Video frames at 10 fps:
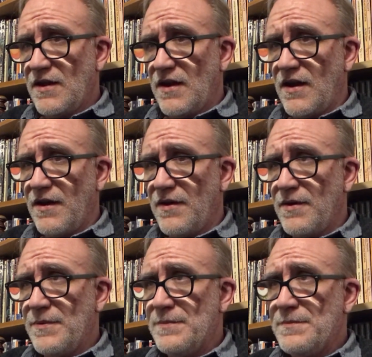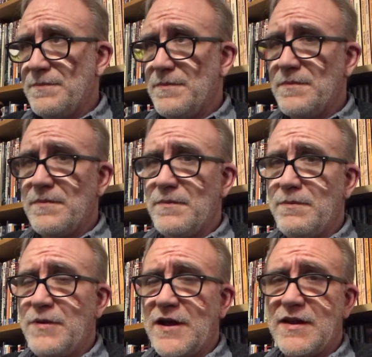Um,
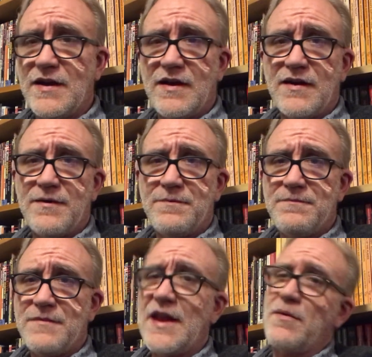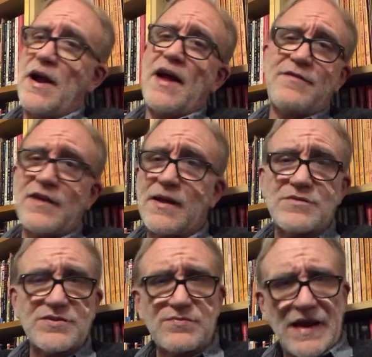but anyway, I feel like I'm
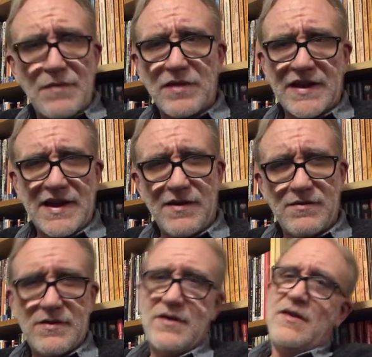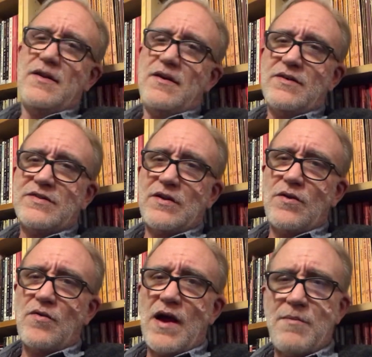just rambling now,
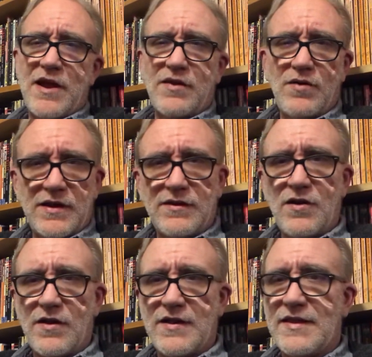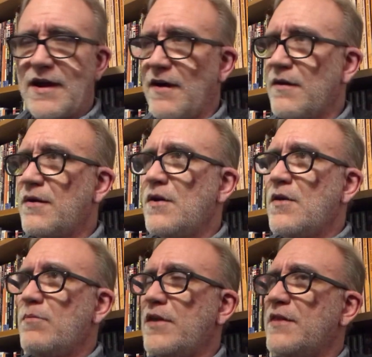so I might go ahead and call it there.
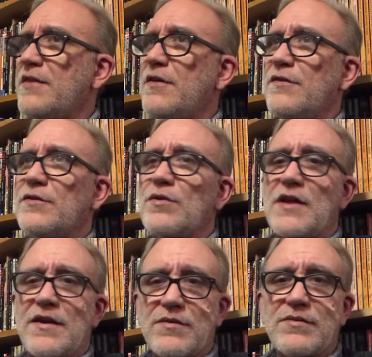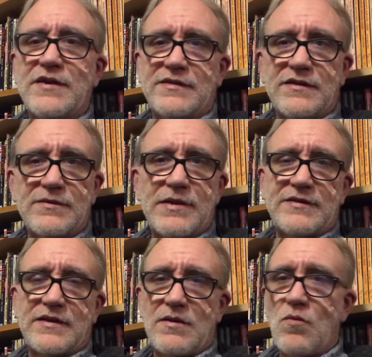But those are a lot of the reasons,
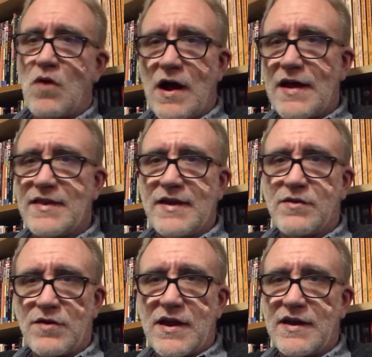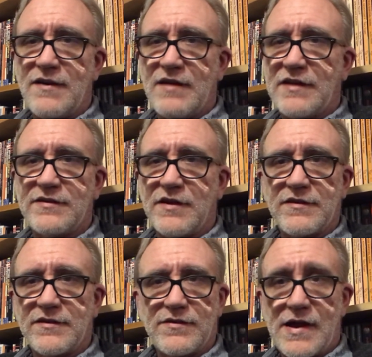basically, why they created Advanced
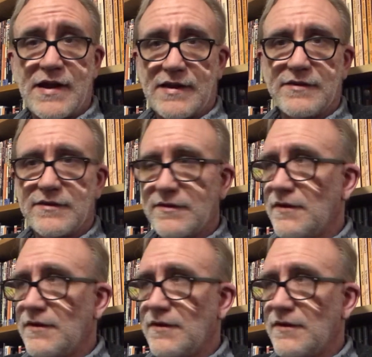Dungeons and Dragons.